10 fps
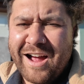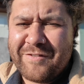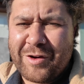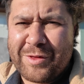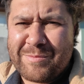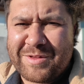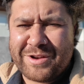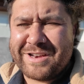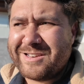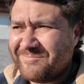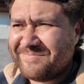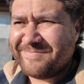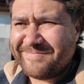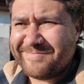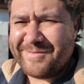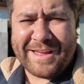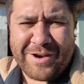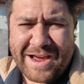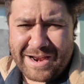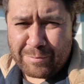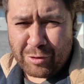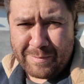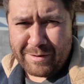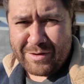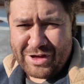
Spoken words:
I've got them sorted. They don't know how to pour beer in